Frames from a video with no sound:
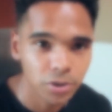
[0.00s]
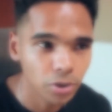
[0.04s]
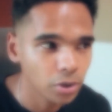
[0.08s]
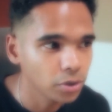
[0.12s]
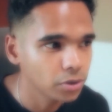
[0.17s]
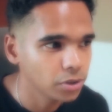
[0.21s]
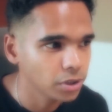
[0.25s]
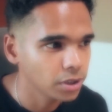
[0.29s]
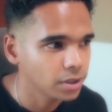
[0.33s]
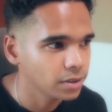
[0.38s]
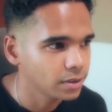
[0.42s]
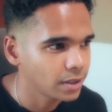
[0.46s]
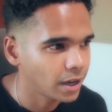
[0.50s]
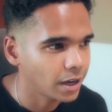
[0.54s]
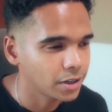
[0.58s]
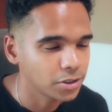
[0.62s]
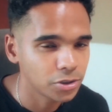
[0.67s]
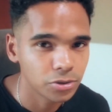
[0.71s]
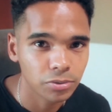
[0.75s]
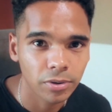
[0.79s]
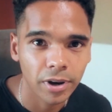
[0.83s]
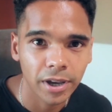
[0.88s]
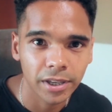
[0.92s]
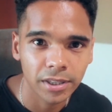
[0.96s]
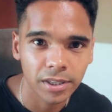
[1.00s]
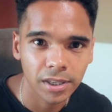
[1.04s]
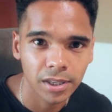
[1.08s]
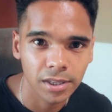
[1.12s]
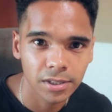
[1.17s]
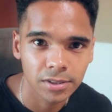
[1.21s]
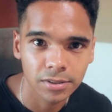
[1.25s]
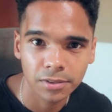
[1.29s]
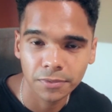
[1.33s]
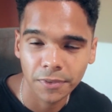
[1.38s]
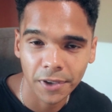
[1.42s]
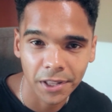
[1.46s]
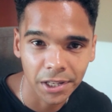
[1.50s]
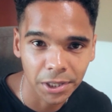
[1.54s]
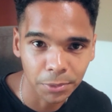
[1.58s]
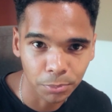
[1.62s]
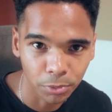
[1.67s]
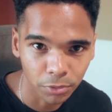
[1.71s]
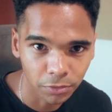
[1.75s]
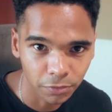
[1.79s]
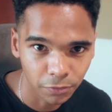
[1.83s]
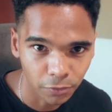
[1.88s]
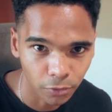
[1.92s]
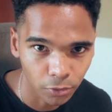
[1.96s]
sure that that track is
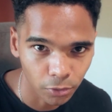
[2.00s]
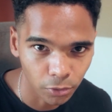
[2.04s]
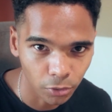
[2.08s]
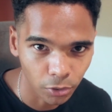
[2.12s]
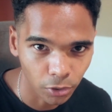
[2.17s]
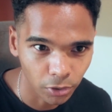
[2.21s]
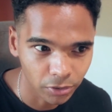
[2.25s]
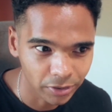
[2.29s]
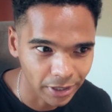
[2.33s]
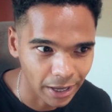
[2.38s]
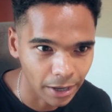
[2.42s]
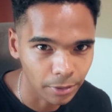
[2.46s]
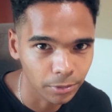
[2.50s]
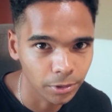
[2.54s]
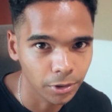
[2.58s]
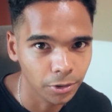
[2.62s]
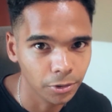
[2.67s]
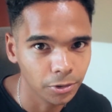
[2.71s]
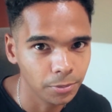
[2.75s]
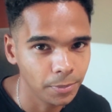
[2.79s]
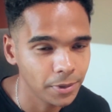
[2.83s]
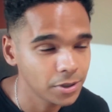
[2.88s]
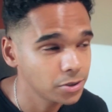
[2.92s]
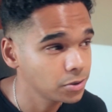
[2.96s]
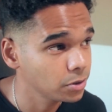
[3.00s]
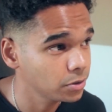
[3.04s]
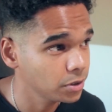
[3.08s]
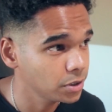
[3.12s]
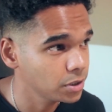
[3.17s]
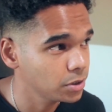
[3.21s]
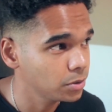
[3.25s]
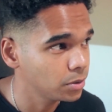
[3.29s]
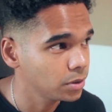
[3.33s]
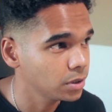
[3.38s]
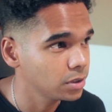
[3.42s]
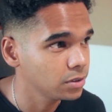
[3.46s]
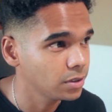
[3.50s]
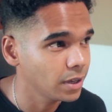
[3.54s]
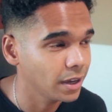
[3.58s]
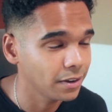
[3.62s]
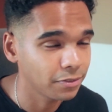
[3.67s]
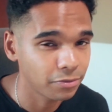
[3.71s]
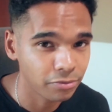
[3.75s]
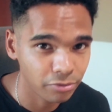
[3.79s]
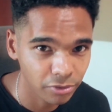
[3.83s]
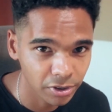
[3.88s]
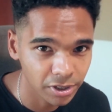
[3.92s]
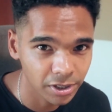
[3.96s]
available for download. Make sure that you can get
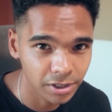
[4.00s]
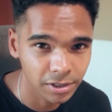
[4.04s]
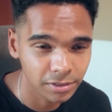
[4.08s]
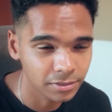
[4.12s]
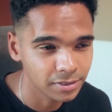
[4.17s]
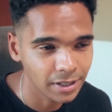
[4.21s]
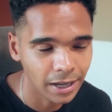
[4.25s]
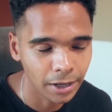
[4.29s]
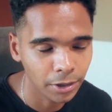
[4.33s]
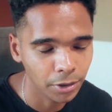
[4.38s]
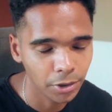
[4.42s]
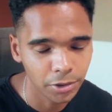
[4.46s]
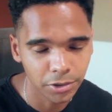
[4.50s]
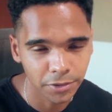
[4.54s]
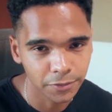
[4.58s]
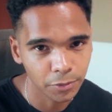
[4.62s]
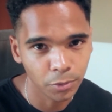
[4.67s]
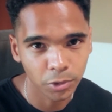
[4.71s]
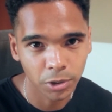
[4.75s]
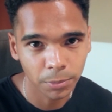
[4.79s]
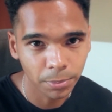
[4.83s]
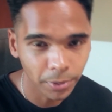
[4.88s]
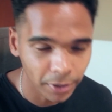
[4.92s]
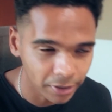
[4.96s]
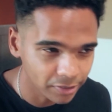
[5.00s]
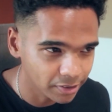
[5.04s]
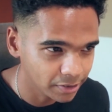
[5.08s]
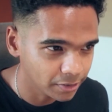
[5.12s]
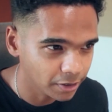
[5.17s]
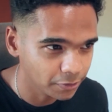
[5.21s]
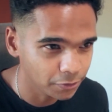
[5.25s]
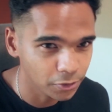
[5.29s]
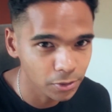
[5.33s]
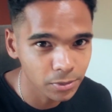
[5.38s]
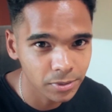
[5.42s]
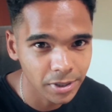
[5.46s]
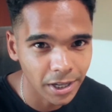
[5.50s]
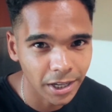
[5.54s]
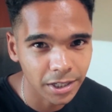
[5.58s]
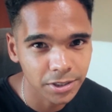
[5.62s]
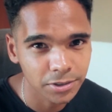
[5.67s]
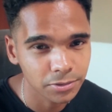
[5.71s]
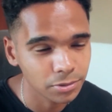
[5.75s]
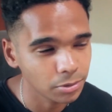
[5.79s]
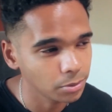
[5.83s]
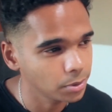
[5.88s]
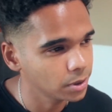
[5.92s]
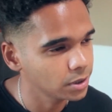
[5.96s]
a free download. If you want to put a few
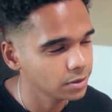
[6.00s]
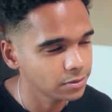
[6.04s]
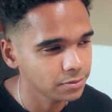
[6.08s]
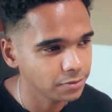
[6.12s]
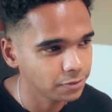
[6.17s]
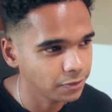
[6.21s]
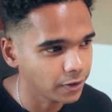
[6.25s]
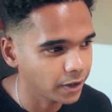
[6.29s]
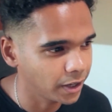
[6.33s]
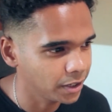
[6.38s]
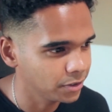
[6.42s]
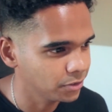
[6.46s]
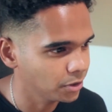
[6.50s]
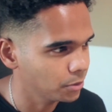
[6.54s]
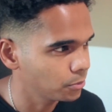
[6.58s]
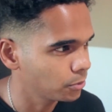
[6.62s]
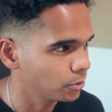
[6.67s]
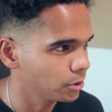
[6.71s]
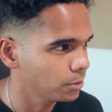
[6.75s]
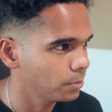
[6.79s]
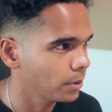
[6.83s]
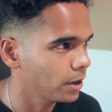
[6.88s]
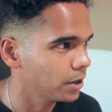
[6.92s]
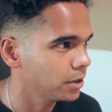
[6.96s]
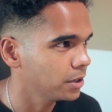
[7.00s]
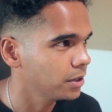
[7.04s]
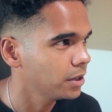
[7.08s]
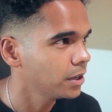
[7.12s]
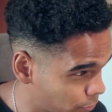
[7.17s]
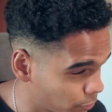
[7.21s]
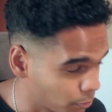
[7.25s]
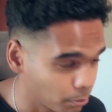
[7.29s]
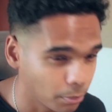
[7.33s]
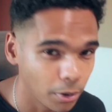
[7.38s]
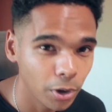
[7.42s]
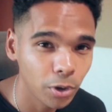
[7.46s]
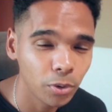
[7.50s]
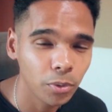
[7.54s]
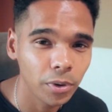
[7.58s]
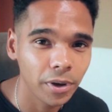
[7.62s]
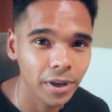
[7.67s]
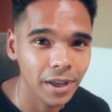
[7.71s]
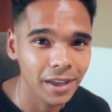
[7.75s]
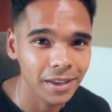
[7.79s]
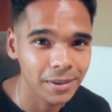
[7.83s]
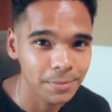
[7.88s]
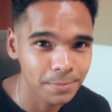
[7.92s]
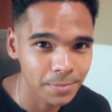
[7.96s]
tags to it, fine, don't worry about it. Promote
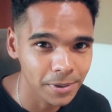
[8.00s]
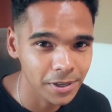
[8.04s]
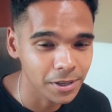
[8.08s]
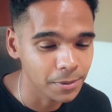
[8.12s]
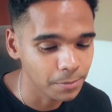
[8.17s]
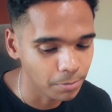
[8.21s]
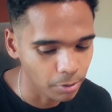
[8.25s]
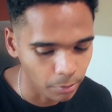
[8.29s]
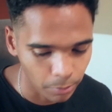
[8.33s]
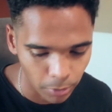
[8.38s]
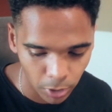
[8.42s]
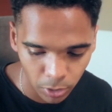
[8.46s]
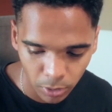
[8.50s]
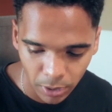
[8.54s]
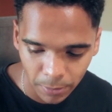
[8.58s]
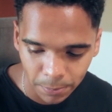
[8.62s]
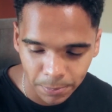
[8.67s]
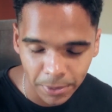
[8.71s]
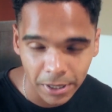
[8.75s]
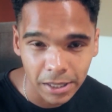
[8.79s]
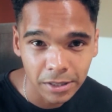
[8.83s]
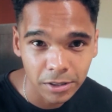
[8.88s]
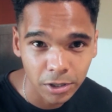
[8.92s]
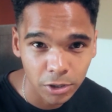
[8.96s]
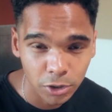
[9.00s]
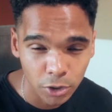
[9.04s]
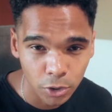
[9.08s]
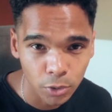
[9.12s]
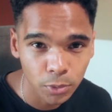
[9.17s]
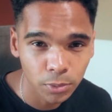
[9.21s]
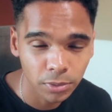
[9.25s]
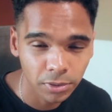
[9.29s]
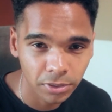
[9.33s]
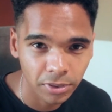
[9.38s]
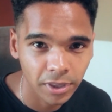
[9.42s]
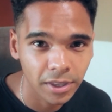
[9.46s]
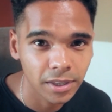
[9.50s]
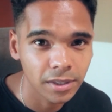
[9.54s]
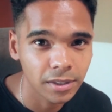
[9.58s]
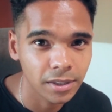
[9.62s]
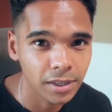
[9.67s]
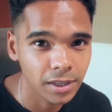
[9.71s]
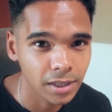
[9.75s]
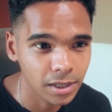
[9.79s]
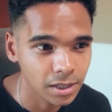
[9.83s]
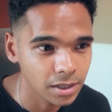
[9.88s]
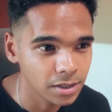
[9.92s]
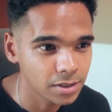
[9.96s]
a beat. Promote a beat that you
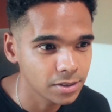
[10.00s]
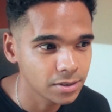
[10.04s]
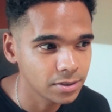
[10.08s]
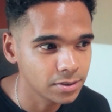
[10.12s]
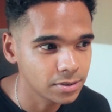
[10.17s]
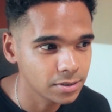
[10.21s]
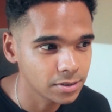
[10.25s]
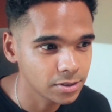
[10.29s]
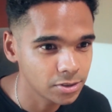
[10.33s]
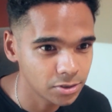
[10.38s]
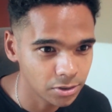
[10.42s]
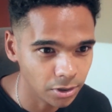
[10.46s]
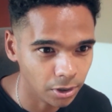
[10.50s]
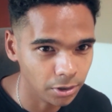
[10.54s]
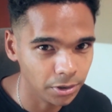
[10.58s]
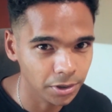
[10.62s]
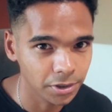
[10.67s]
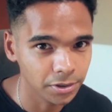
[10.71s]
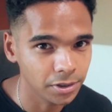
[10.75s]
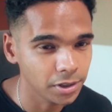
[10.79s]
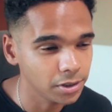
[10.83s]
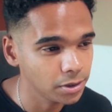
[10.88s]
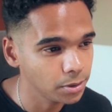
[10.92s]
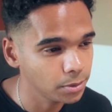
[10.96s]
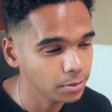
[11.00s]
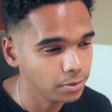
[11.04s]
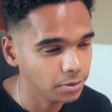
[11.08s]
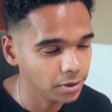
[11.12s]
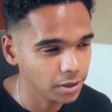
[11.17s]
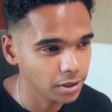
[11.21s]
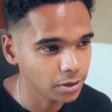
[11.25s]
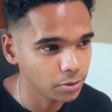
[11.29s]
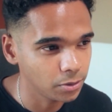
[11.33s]
think is solid, that you think